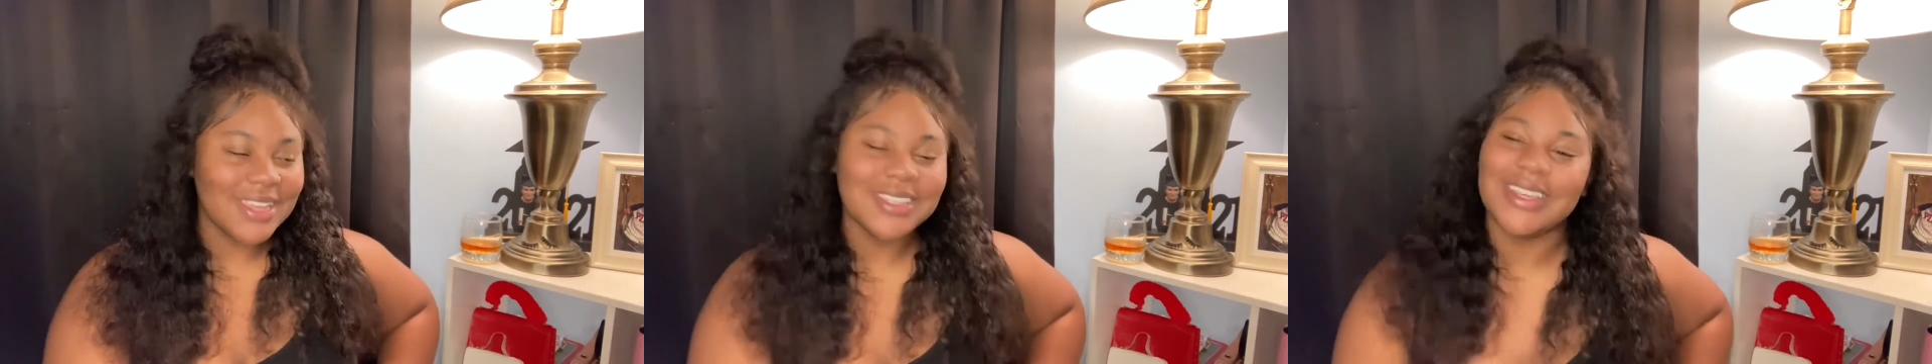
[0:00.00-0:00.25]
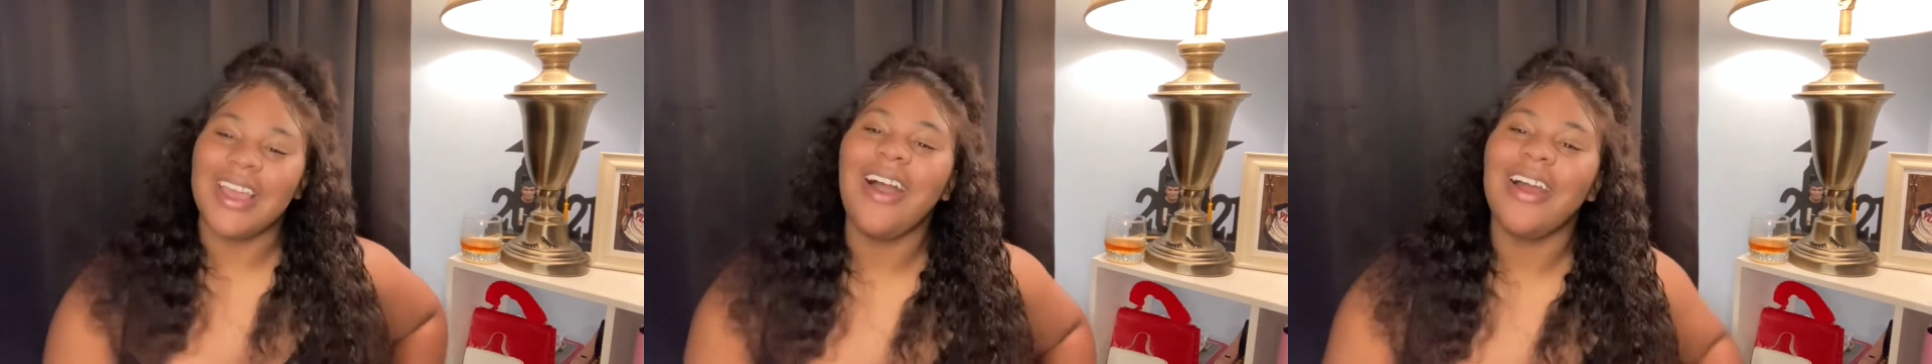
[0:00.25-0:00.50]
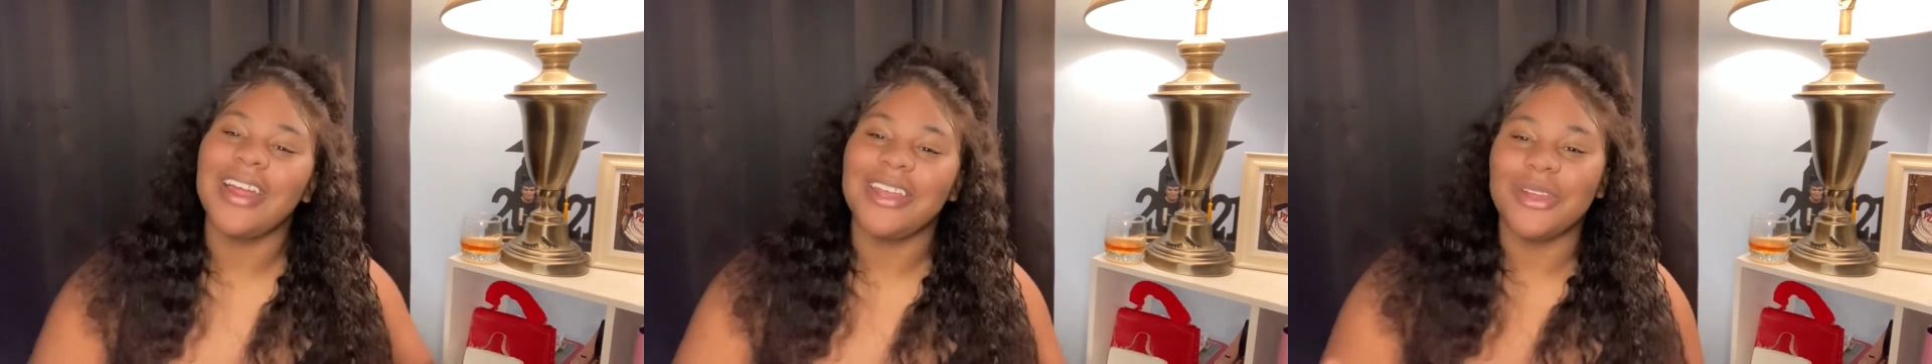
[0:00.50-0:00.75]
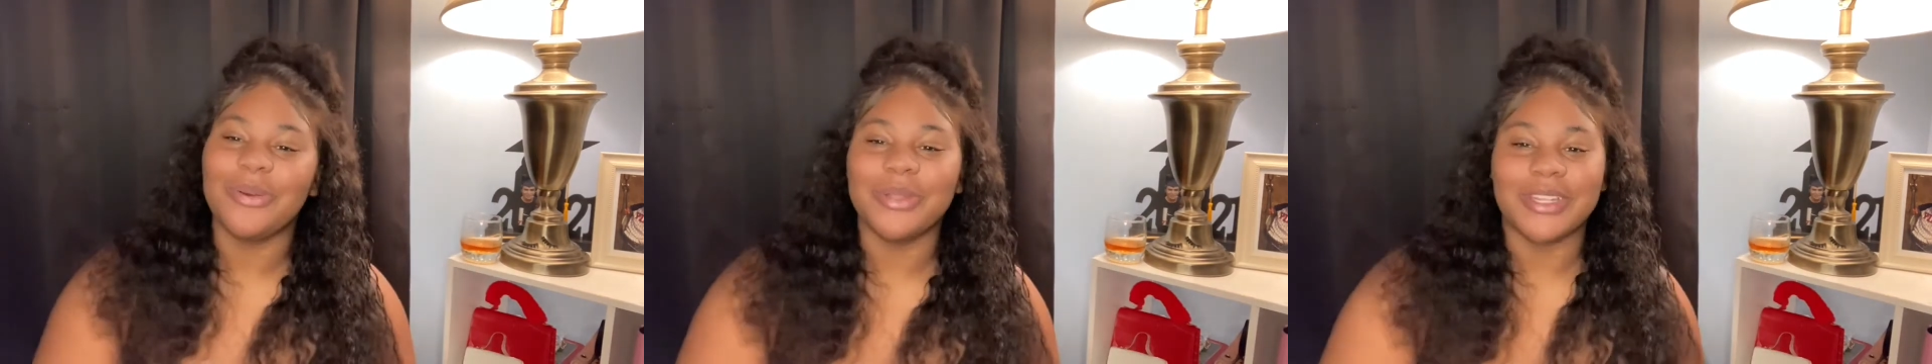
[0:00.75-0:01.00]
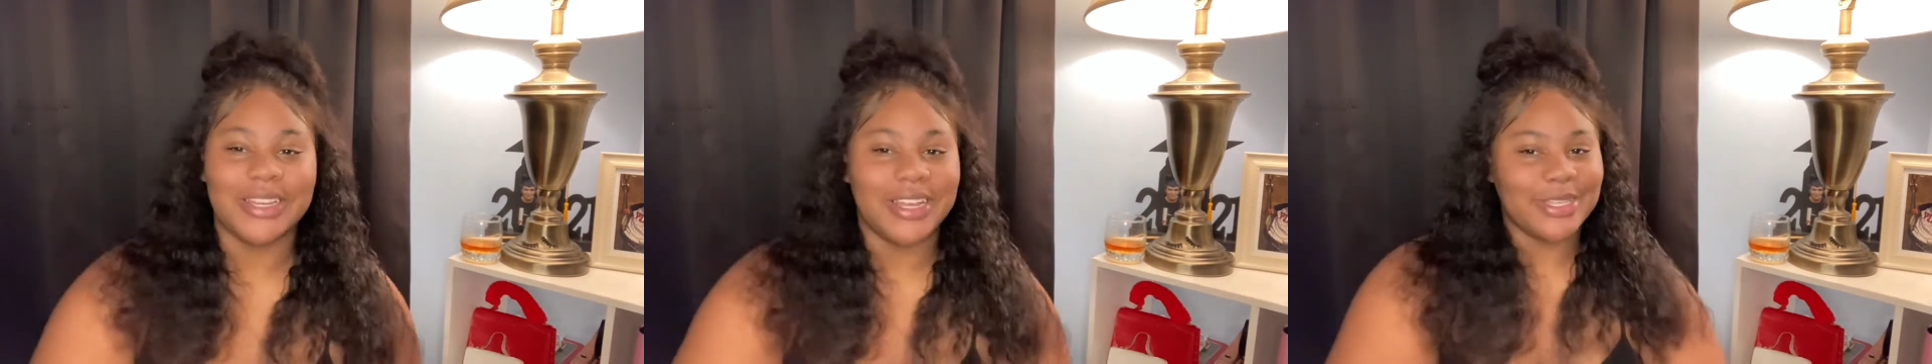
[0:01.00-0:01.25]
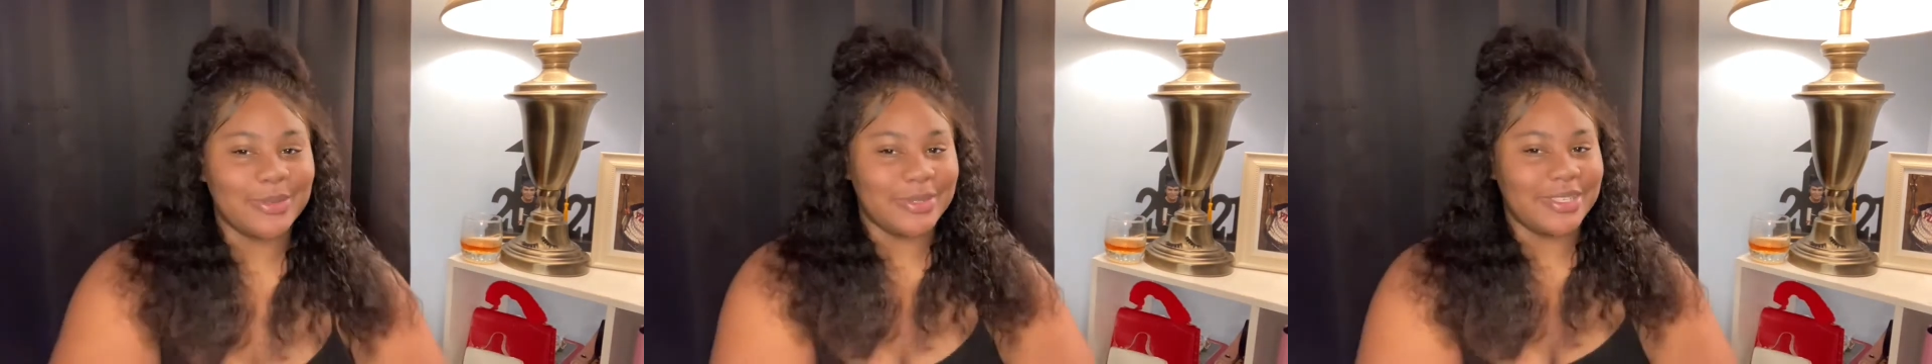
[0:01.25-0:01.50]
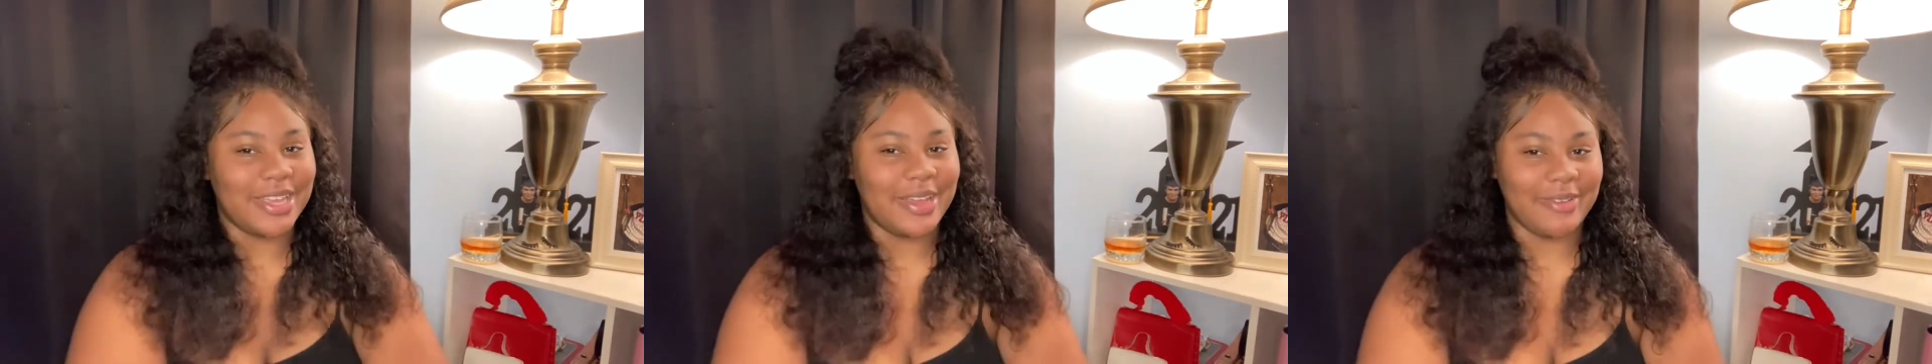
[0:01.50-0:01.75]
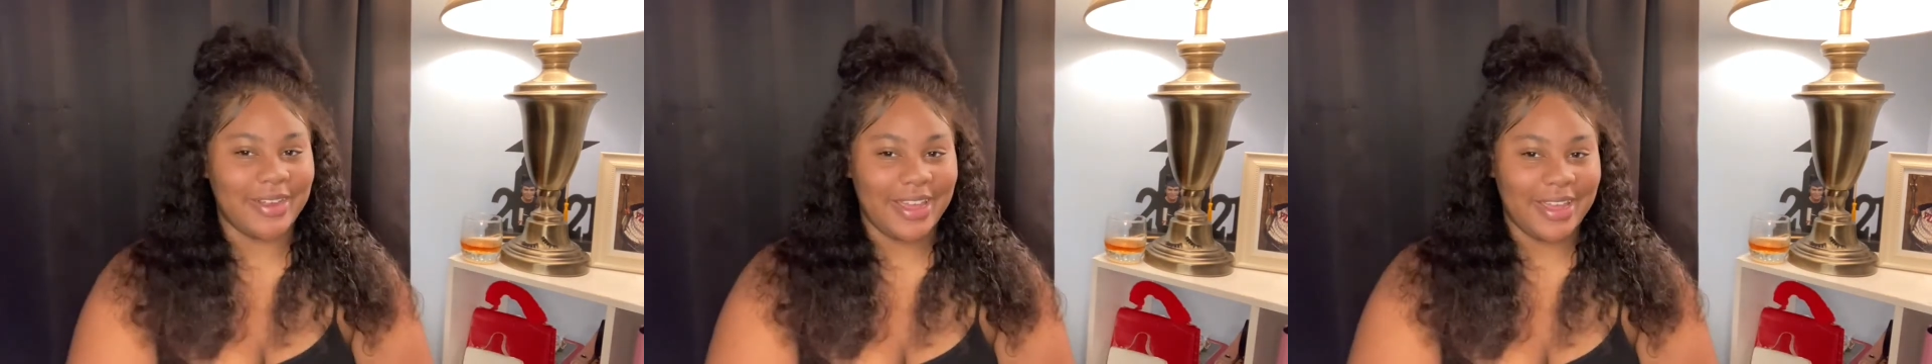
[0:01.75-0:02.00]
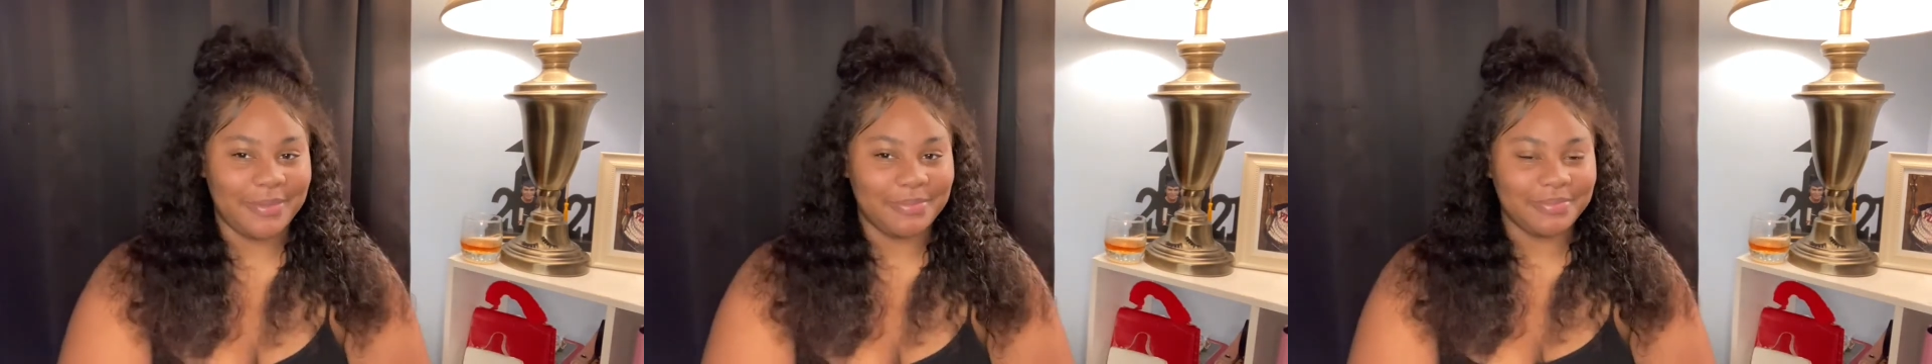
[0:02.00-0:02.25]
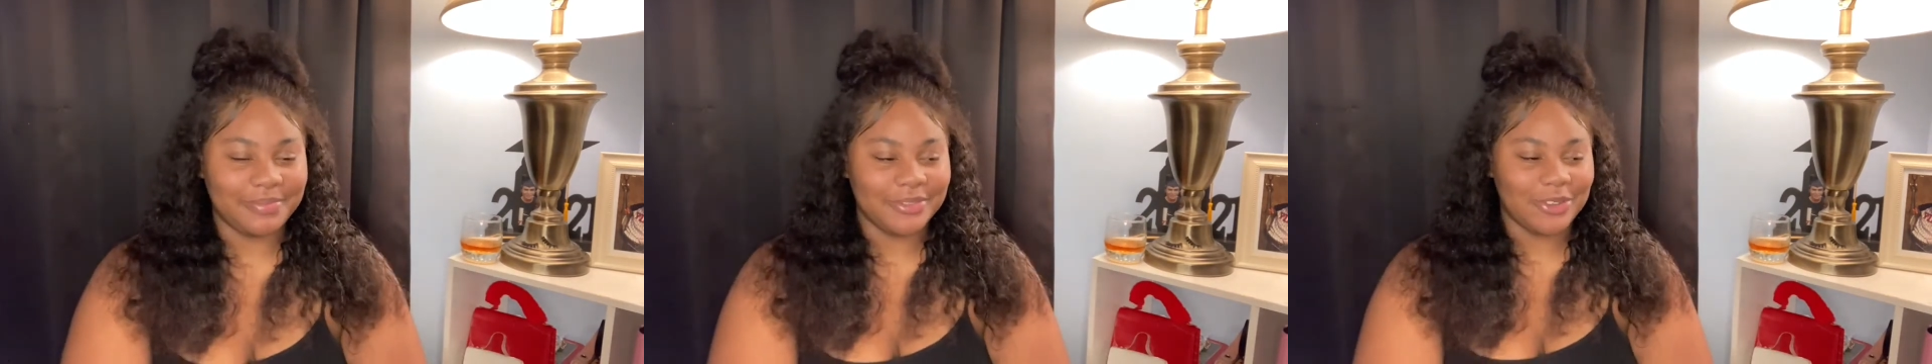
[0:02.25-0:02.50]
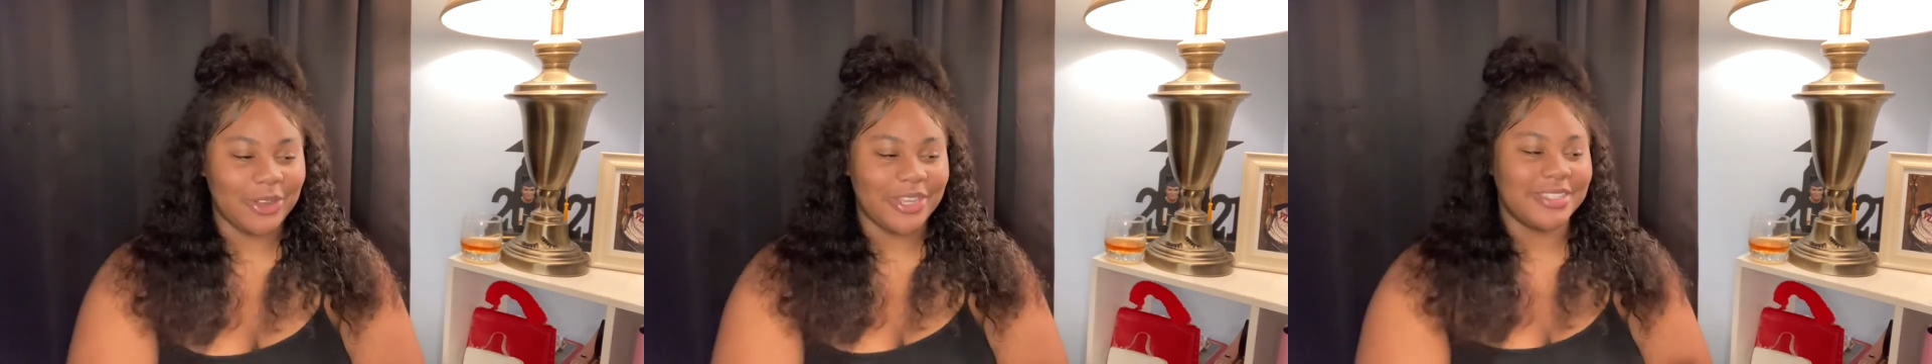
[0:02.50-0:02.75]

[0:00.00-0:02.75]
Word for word: So y'all already know what the next one say, right? Or is